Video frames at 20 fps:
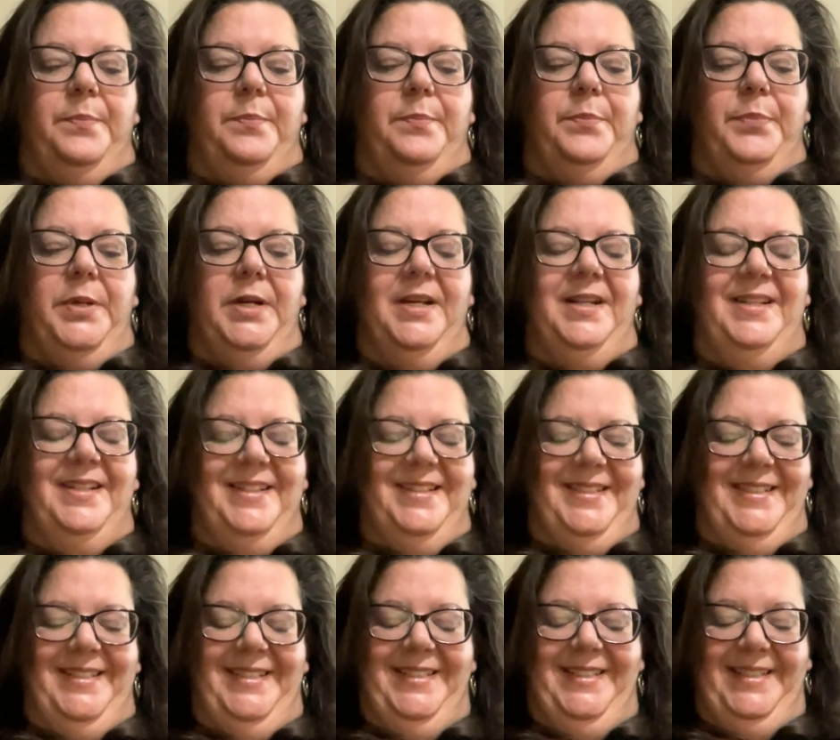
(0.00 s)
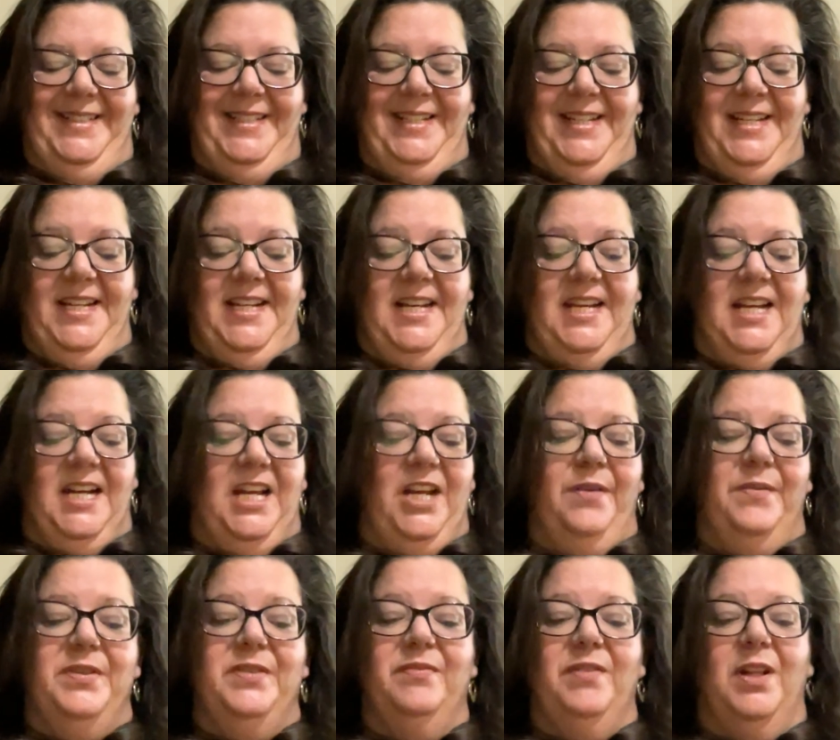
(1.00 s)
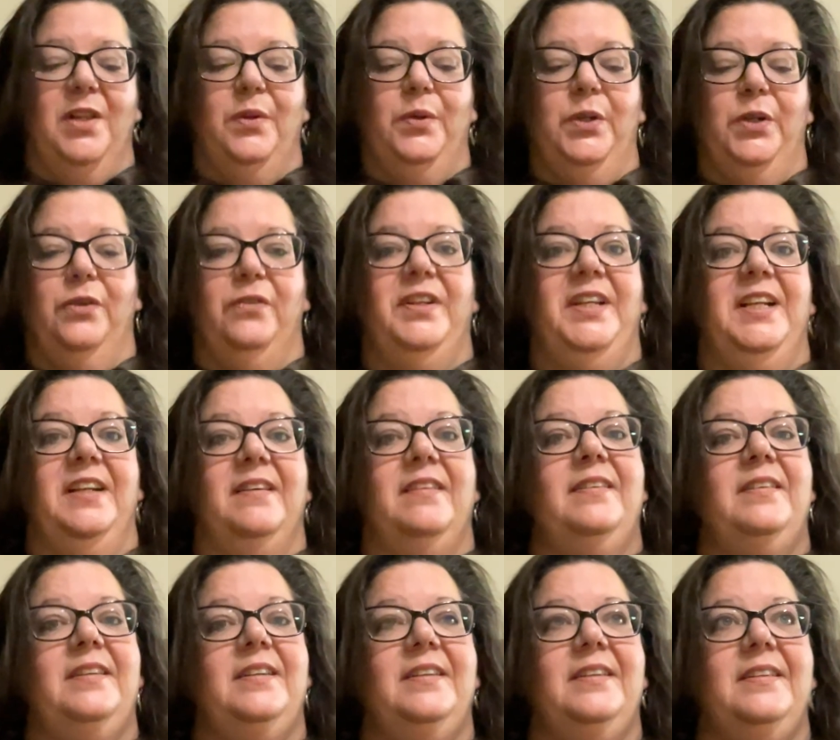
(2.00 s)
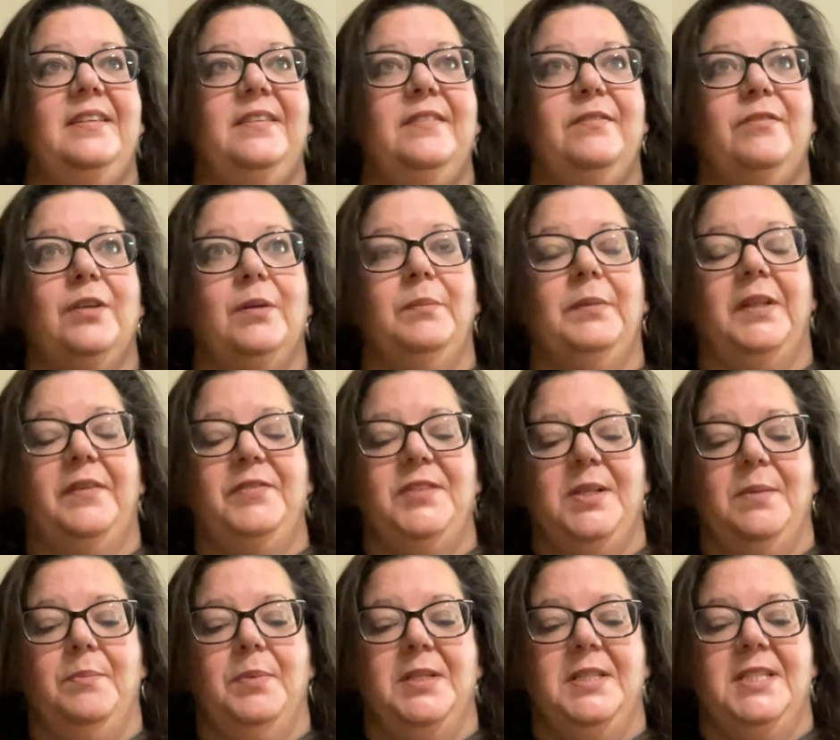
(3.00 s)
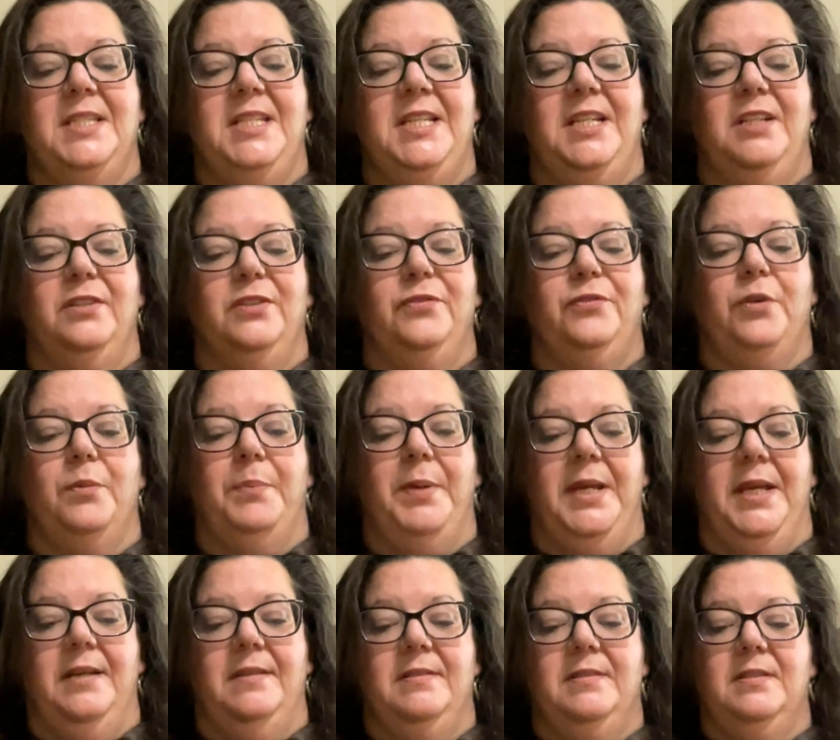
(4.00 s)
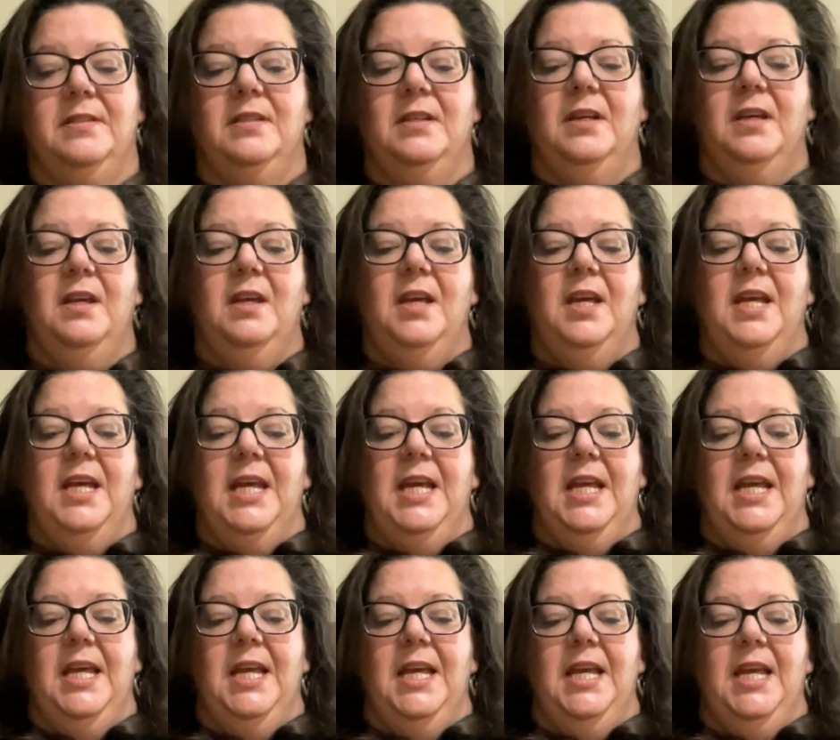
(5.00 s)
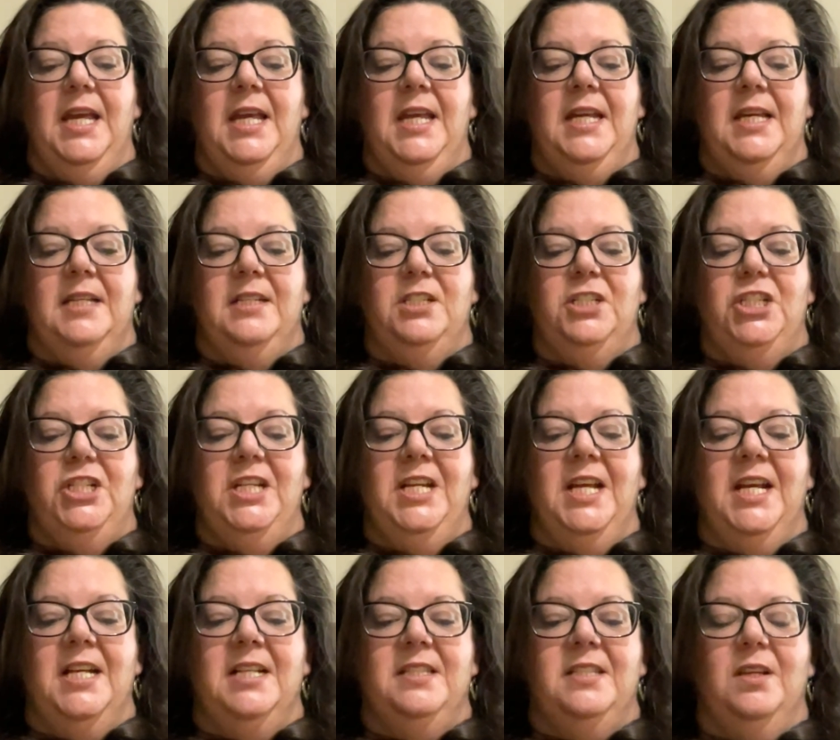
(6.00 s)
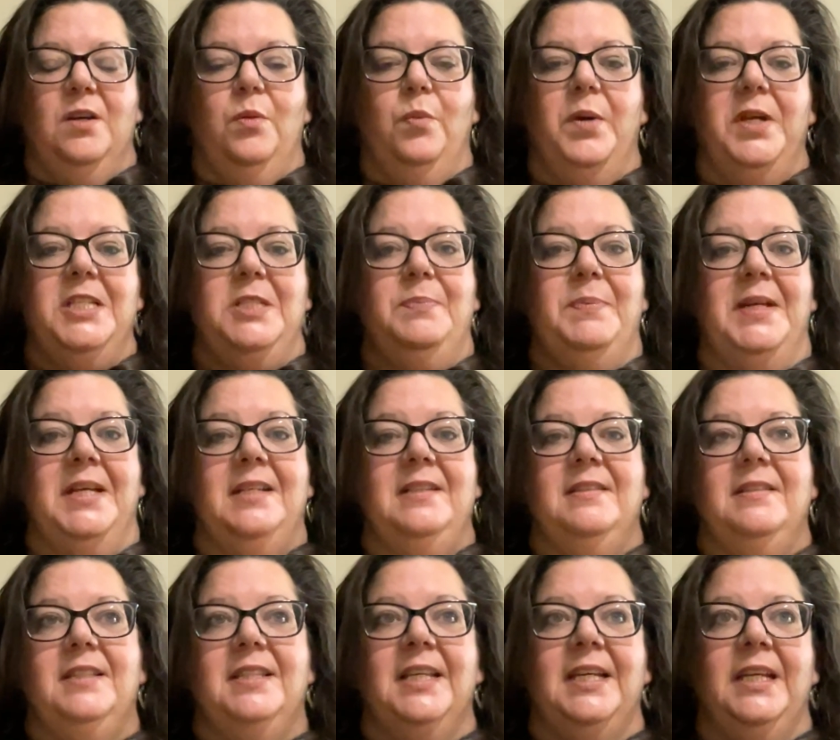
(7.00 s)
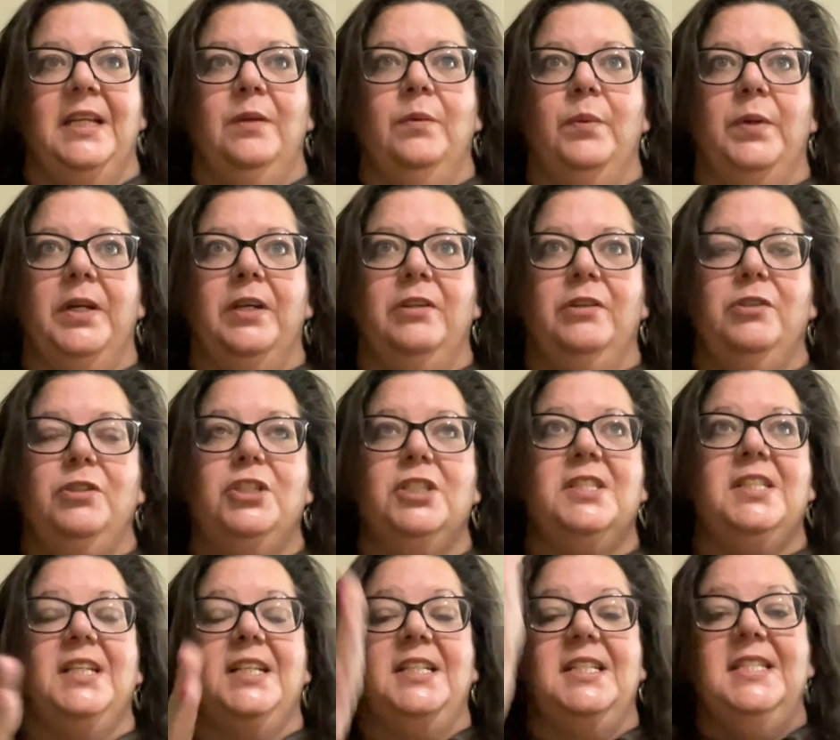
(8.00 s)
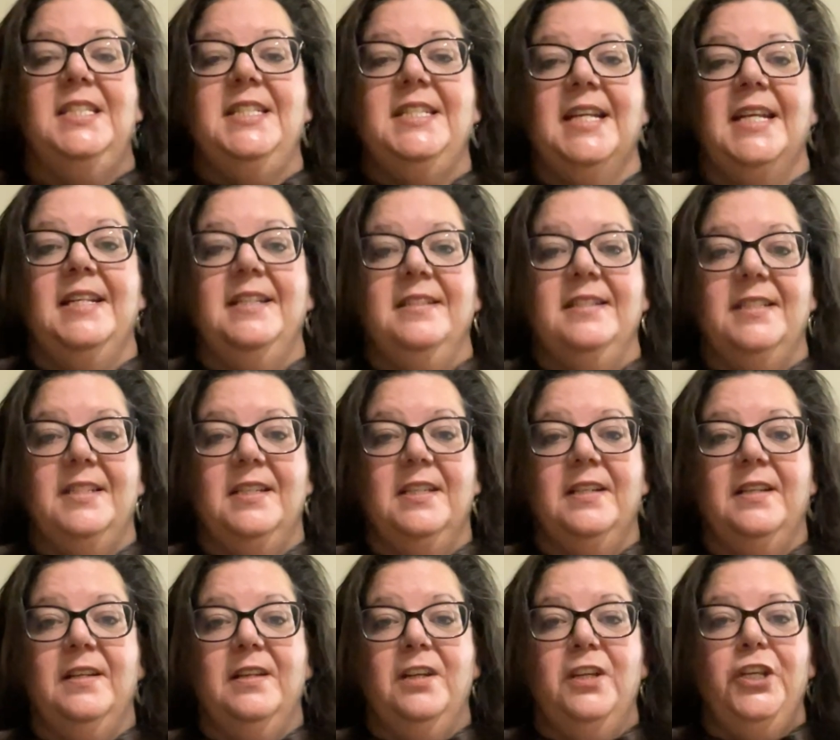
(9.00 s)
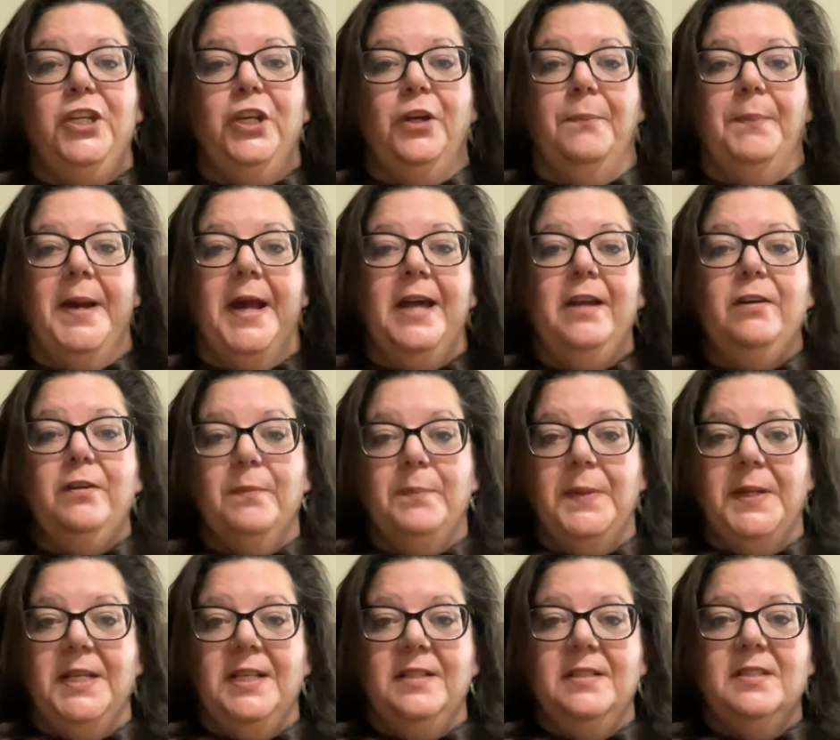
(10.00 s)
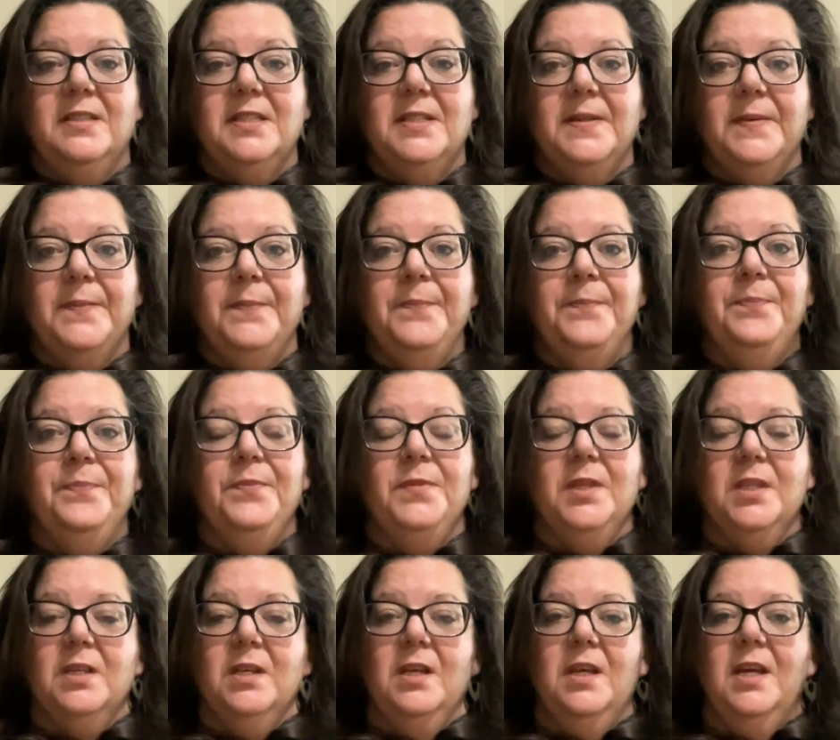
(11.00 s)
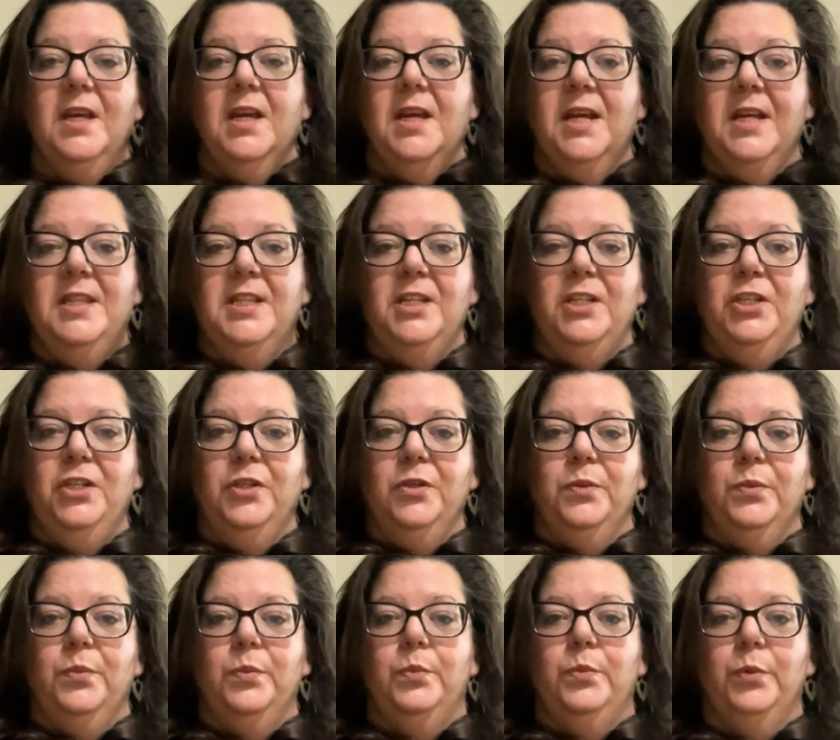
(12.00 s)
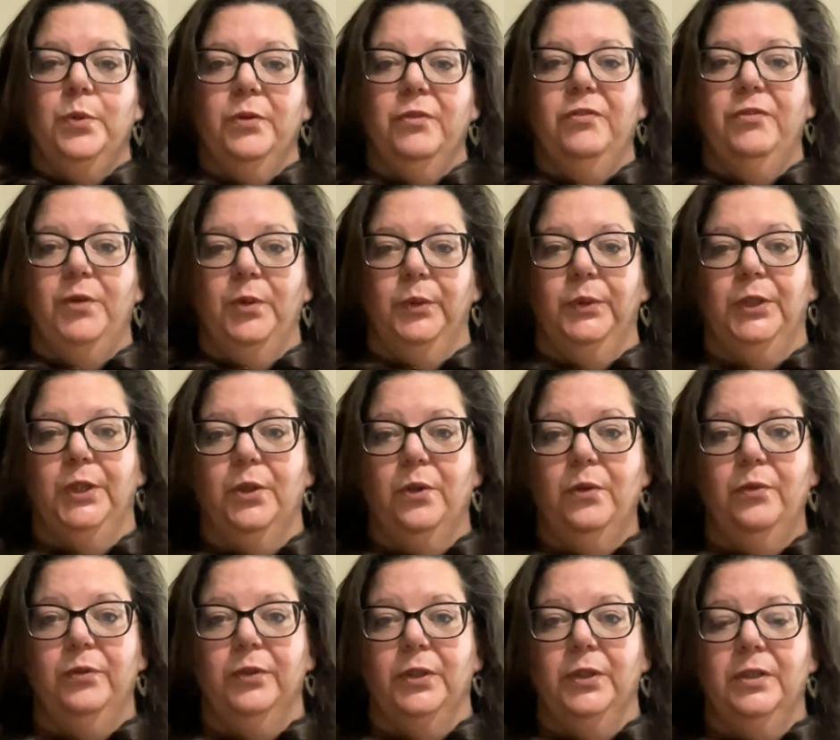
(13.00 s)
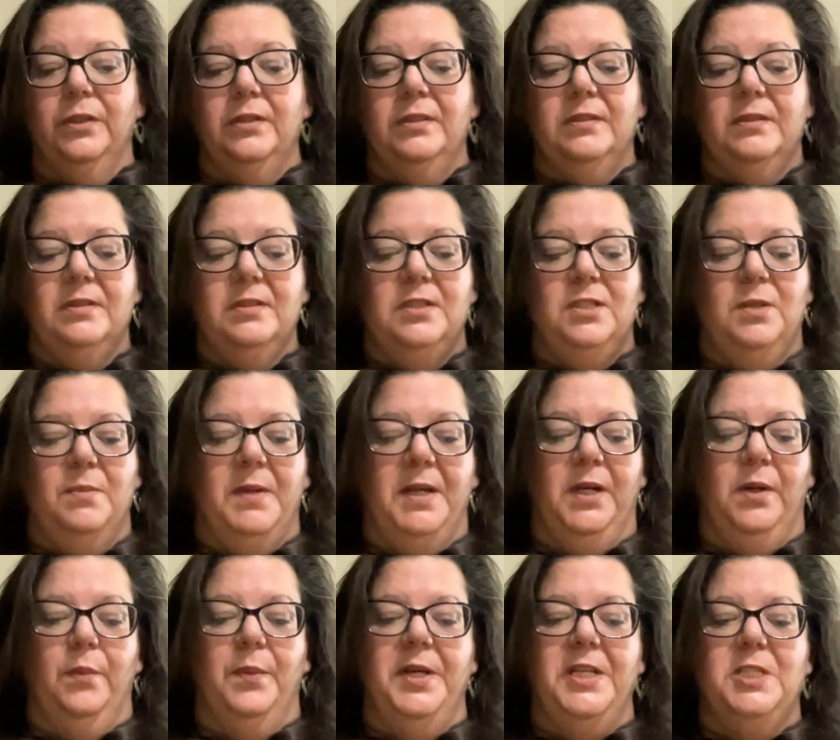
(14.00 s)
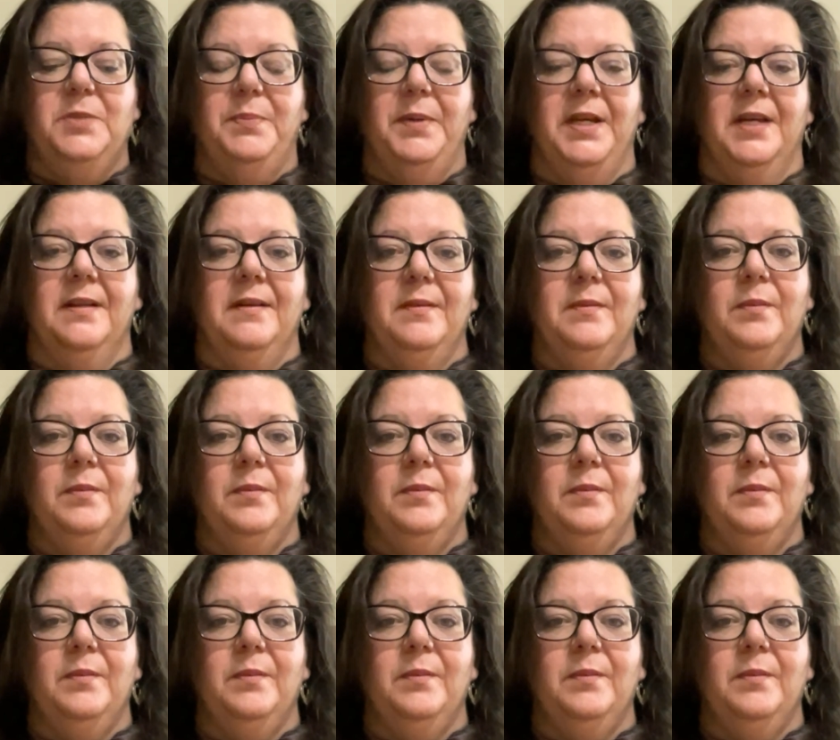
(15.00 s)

But I always follow Karina from Lifting Pins and Needles for pants. And she has a waistband thing where you just extend your pattern piece and then you will fold it over to make a waistband.